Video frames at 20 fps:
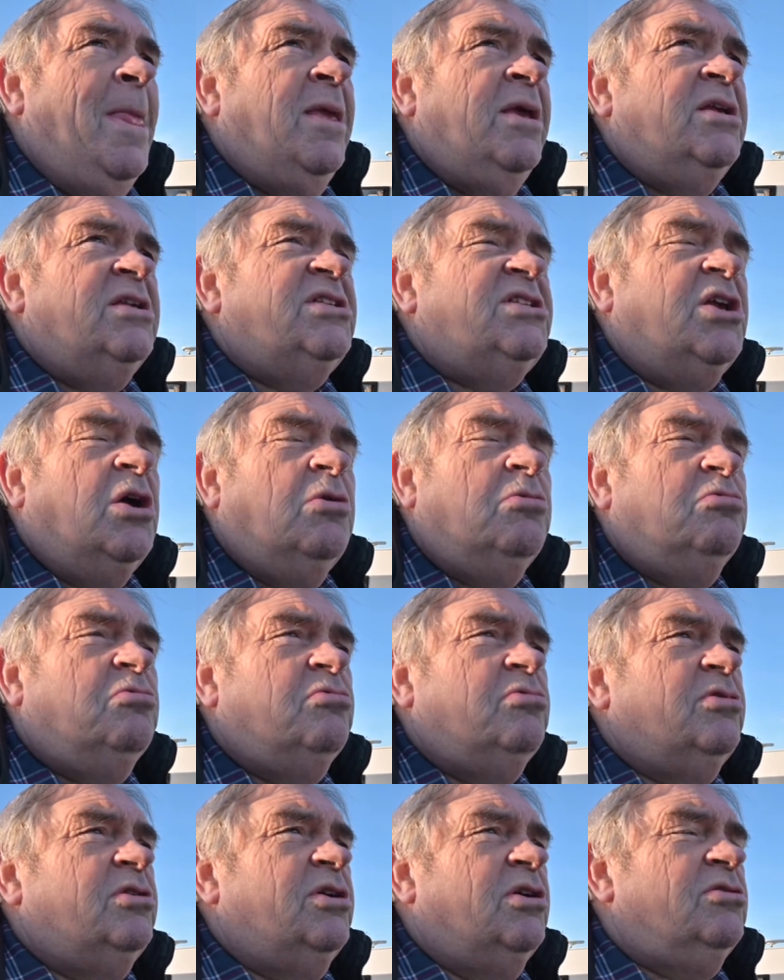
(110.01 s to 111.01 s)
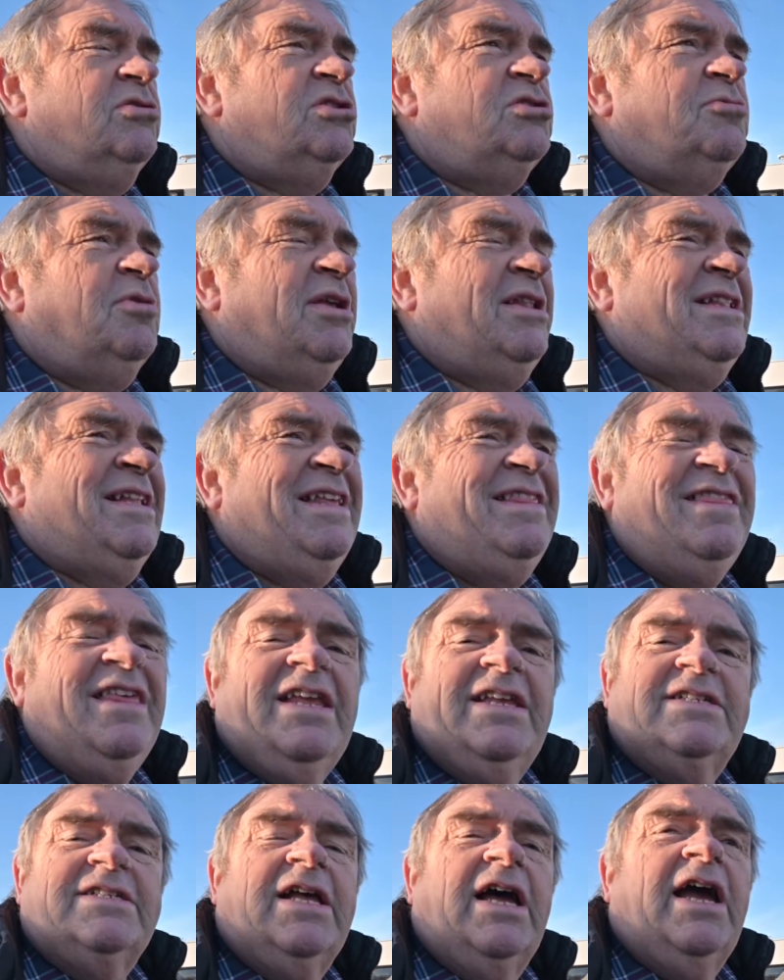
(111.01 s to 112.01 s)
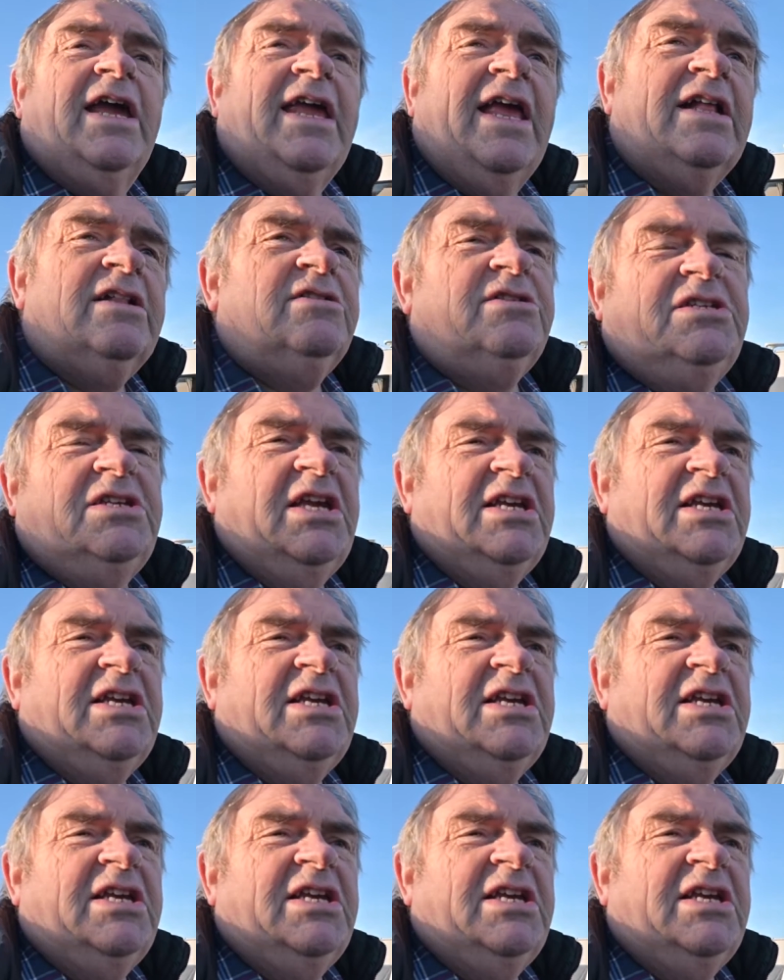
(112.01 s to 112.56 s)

So consequently, things like Elddis